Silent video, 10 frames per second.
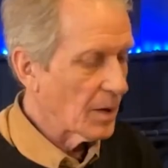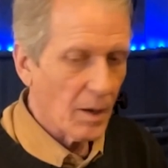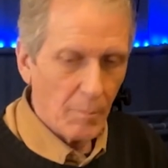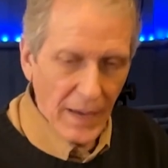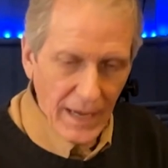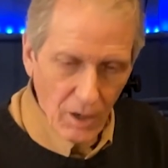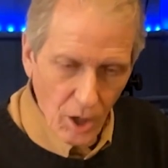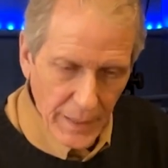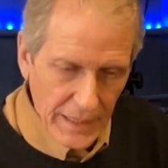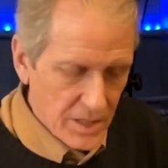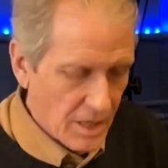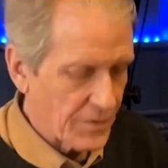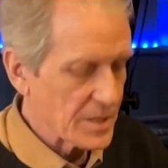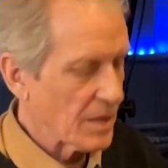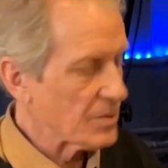all by itself,
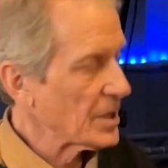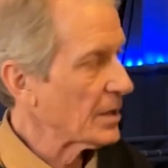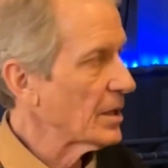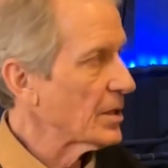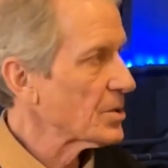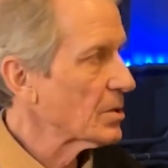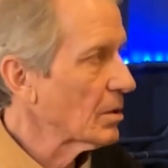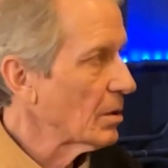it sounds like this.